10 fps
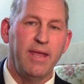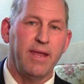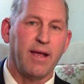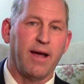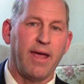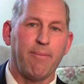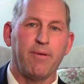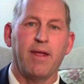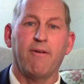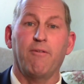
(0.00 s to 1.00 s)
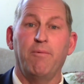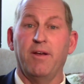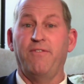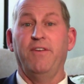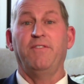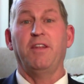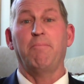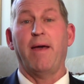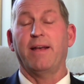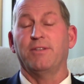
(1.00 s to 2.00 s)
I happen to have a
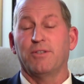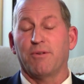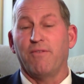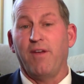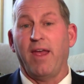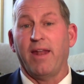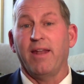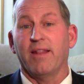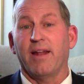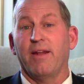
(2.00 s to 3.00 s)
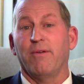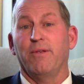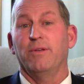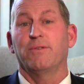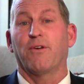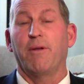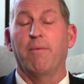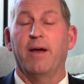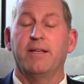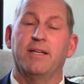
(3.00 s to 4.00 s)
15-passenger van that I don't use very
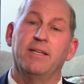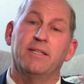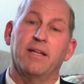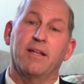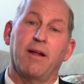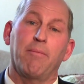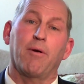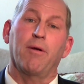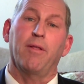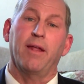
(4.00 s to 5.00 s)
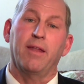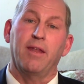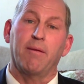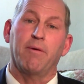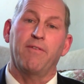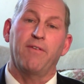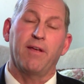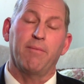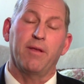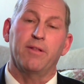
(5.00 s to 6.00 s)
much, and he said, "Can I borrow that to take my
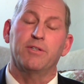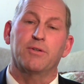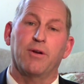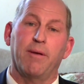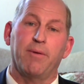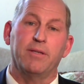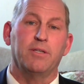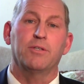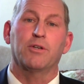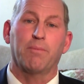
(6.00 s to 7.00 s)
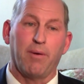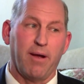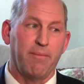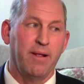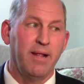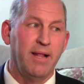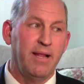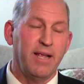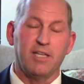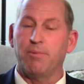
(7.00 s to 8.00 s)
family on this trip?" And I said, "Sure, Bob.
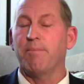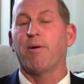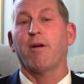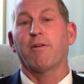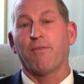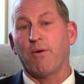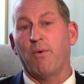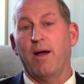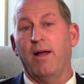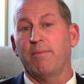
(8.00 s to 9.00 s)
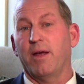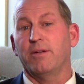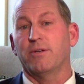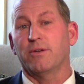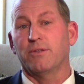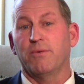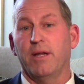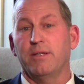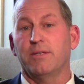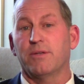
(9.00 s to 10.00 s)
It's been parked for a while. I'm not sure it's
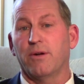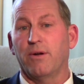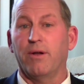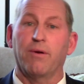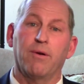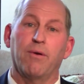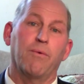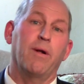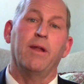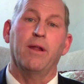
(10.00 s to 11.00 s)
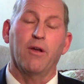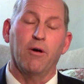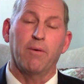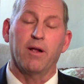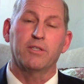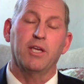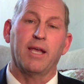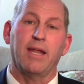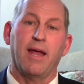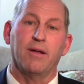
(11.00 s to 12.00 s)
registered or ready to go, but I'll
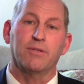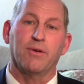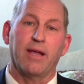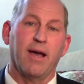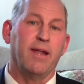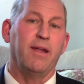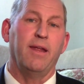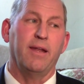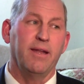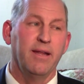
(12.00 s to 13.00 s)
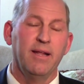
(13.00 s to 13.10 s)
check it out." So I got it in.